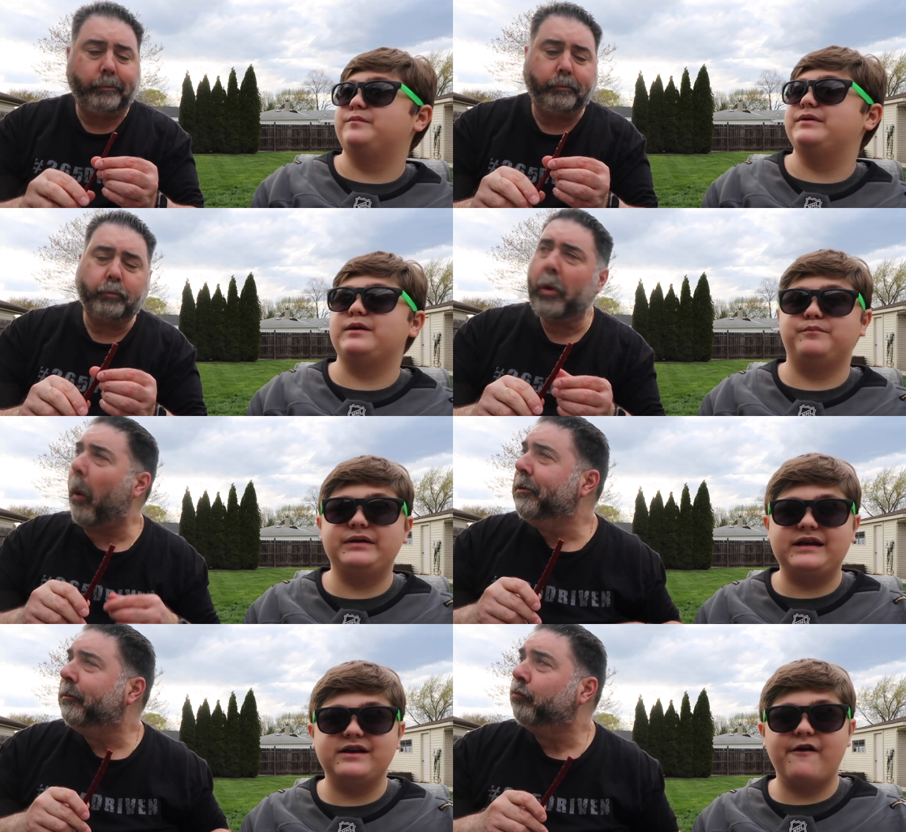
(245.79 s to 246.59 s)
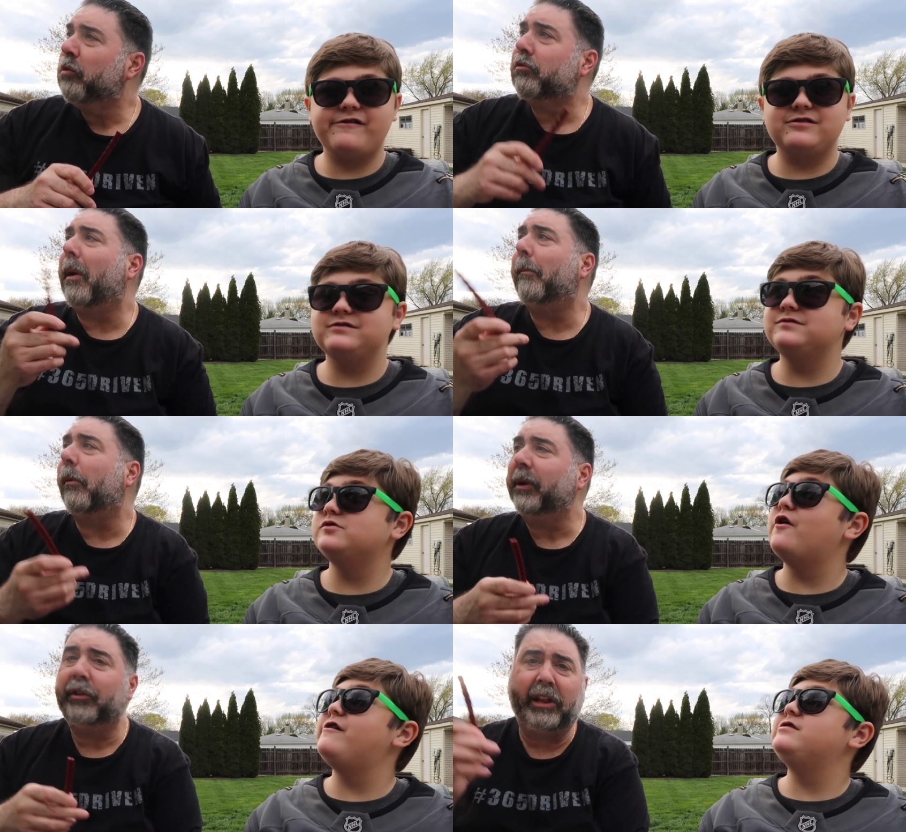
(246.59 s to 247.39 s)
Speaker 1: a big bee. It's
Speaker 2: a
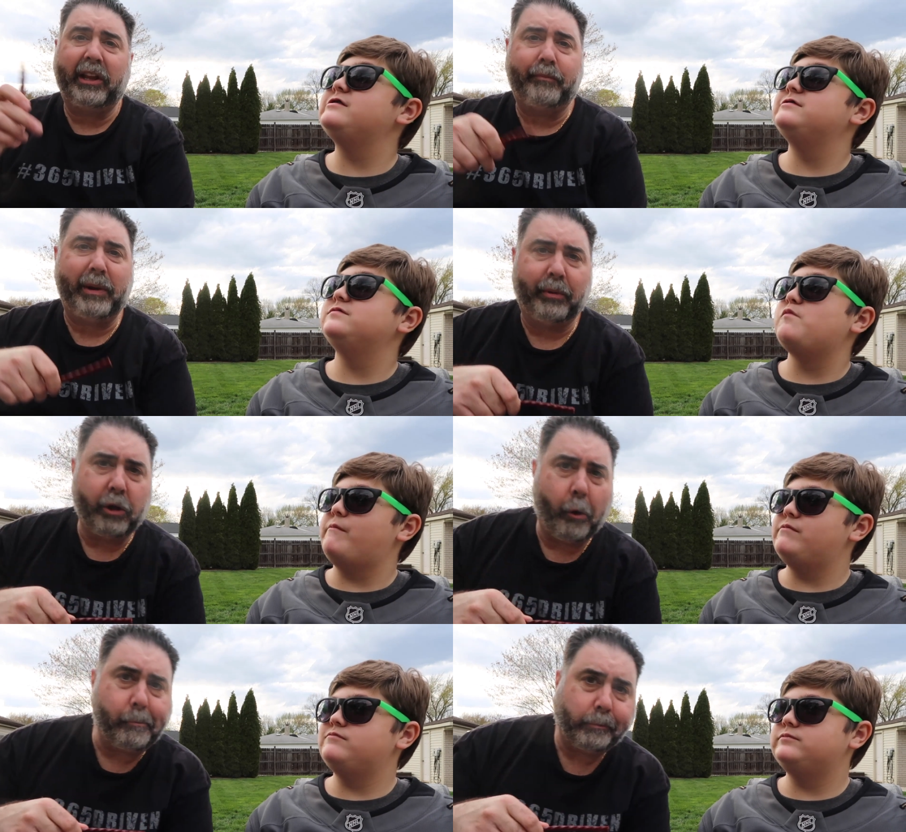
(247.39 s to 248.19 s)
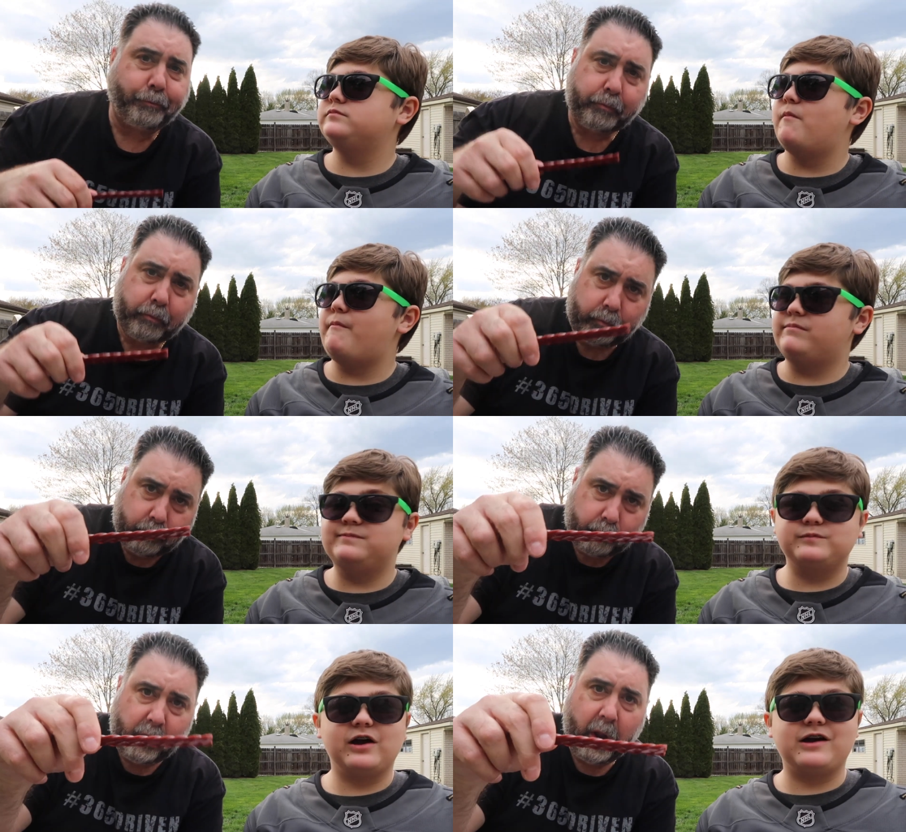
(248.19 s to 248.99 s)
bumblebee, they leave people alone.
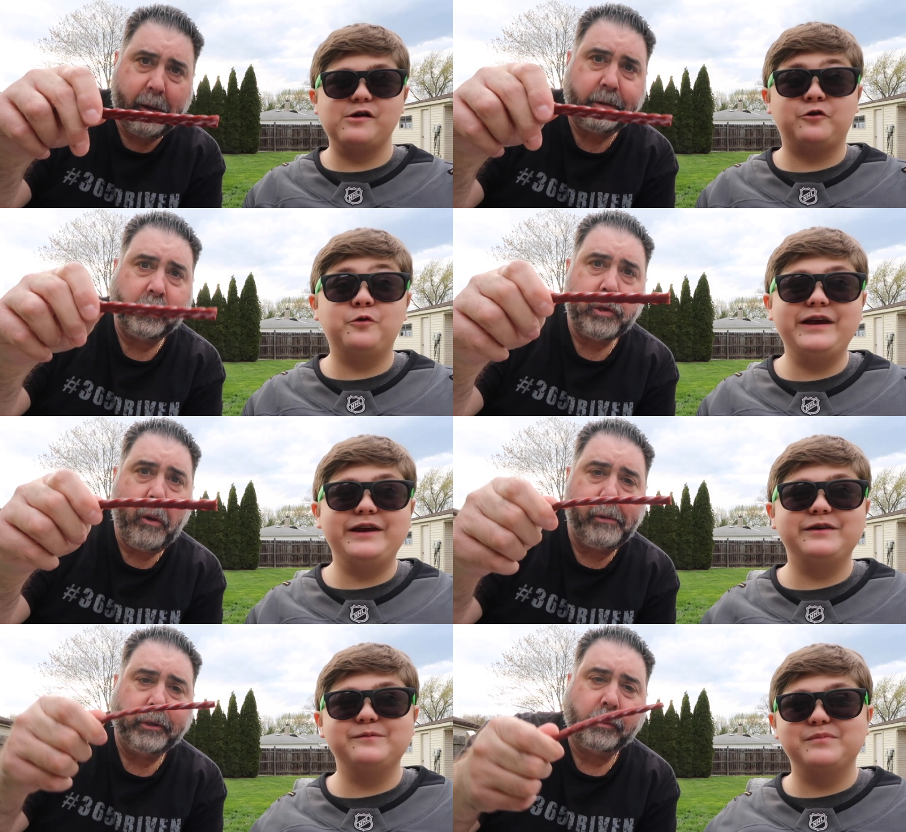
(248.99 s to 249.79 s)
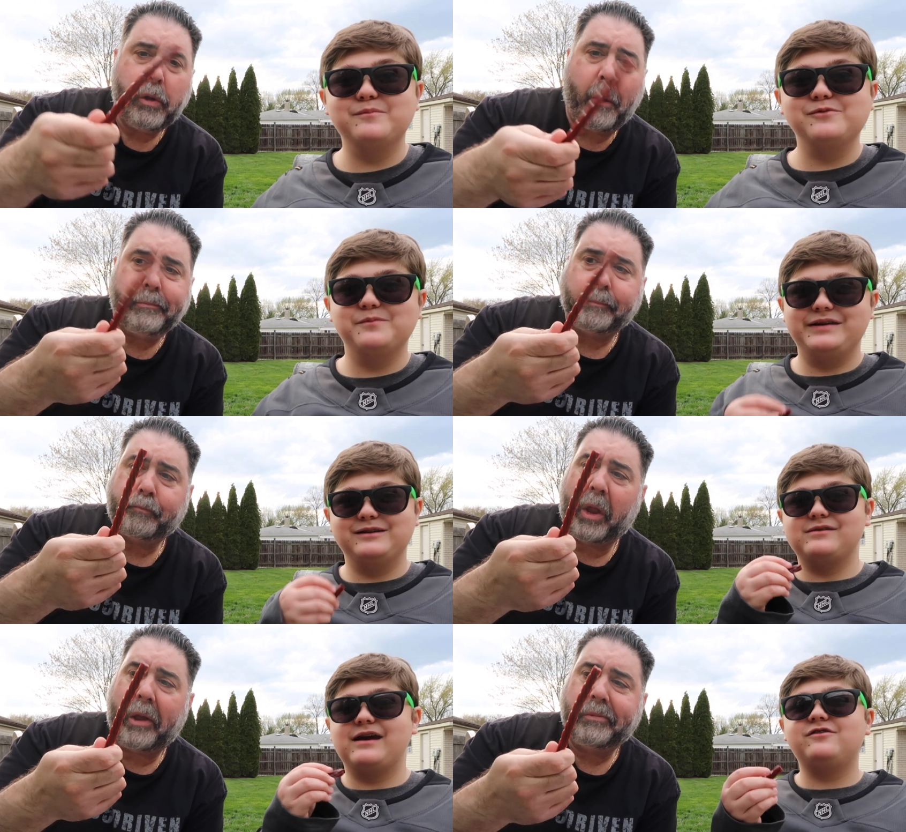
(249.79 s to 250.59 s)
Speaker 1: It's like a queen
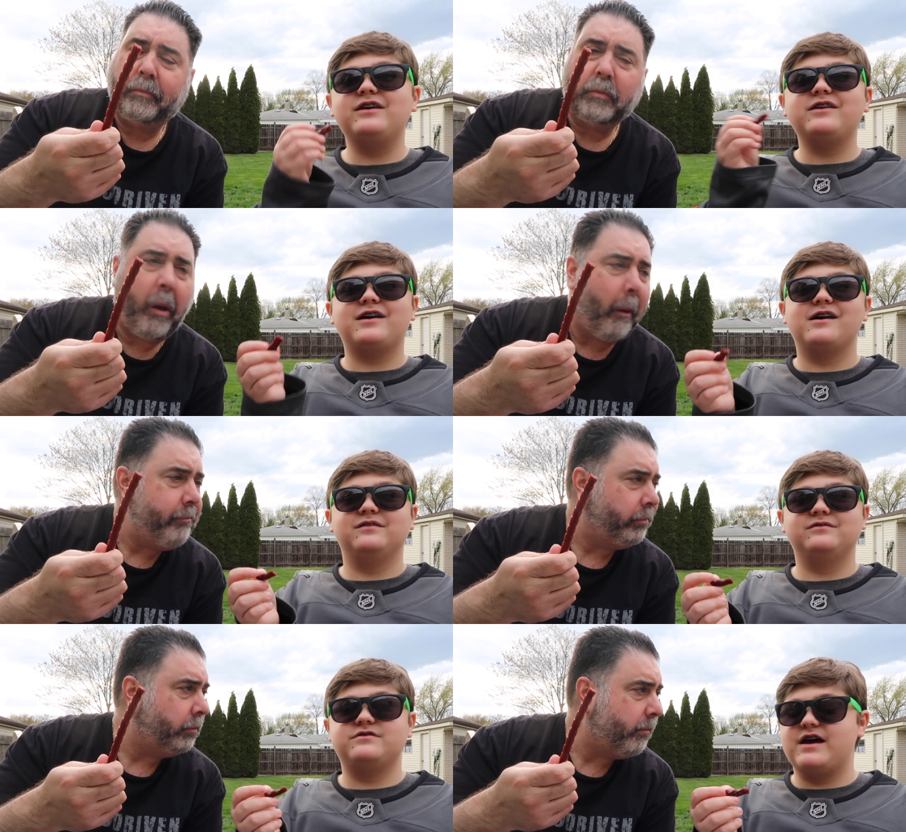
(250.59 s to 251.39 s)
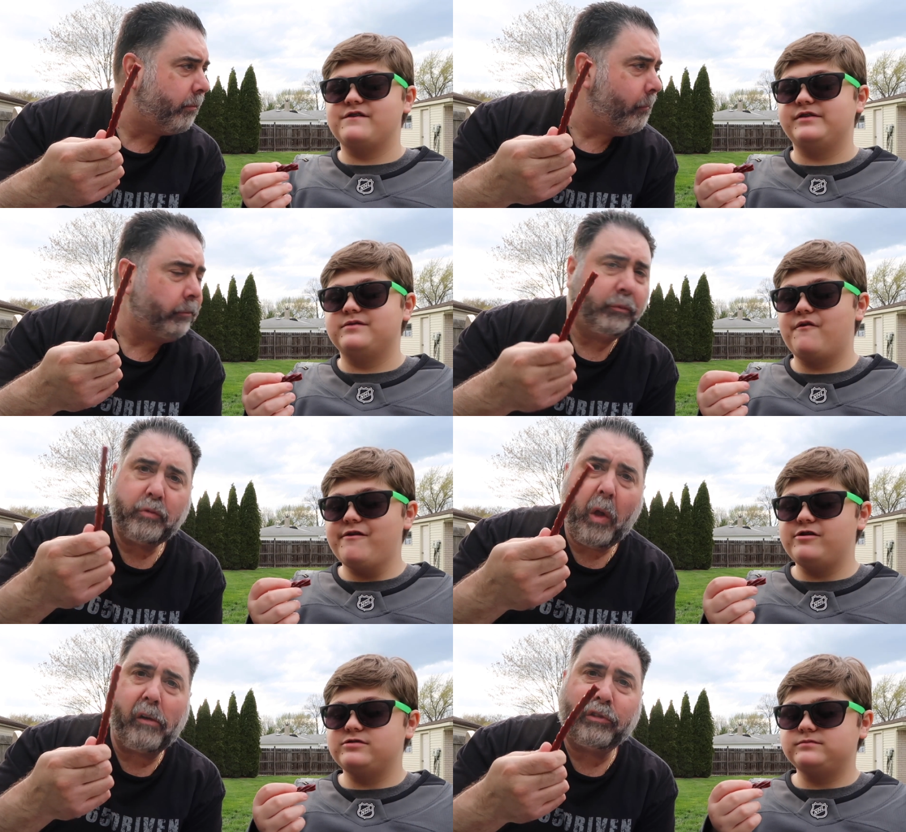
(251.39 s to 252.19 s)
bumblebee. I'd say like a seven.
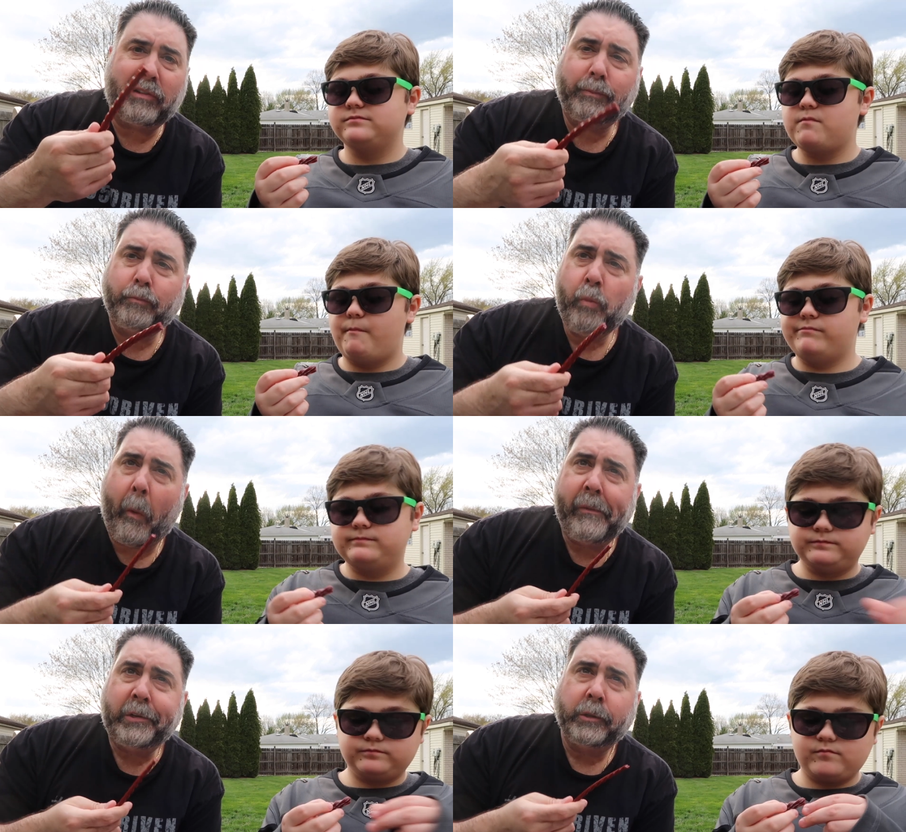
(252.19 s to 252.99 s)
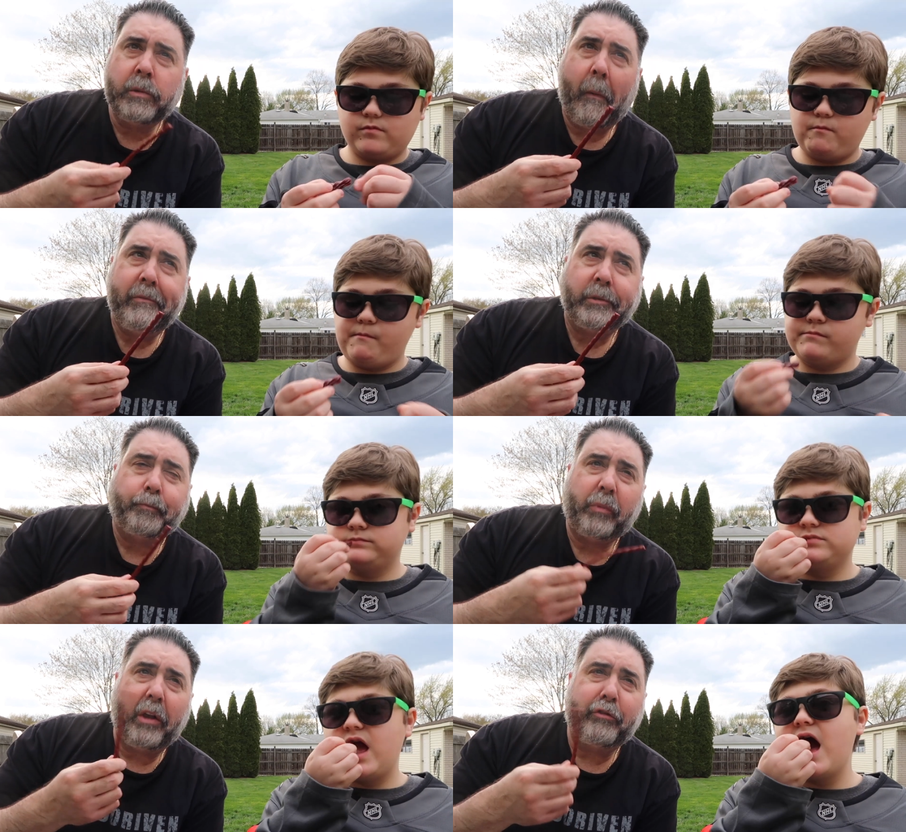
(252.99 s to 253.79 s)
Speaker 2: A seven?
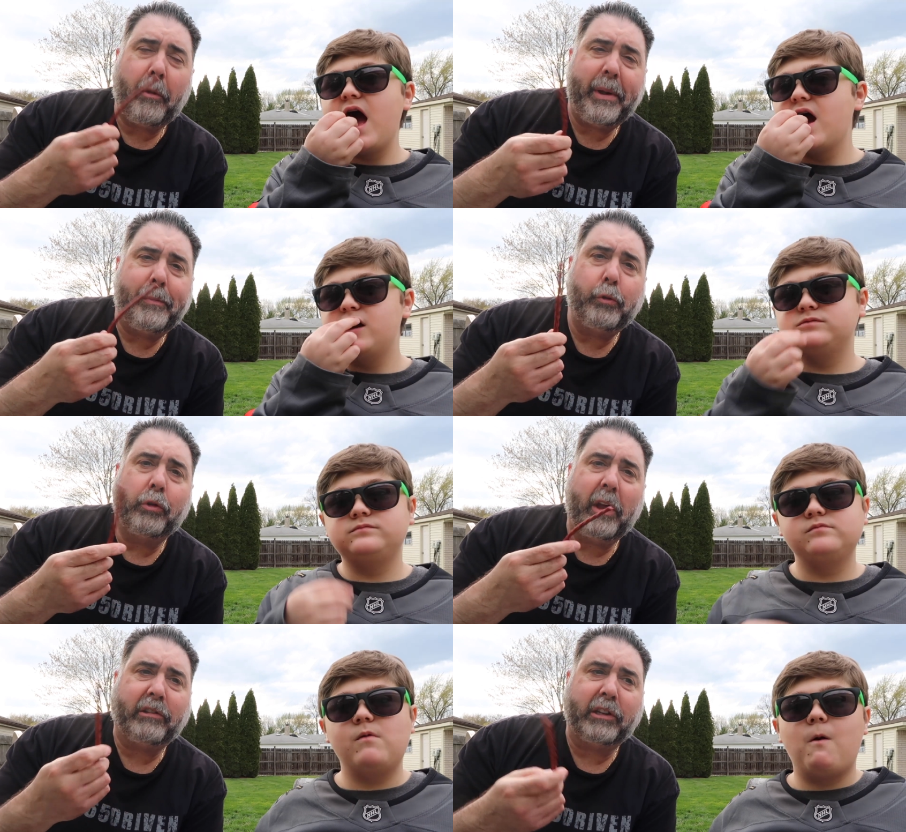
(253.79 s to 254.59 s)
So people who like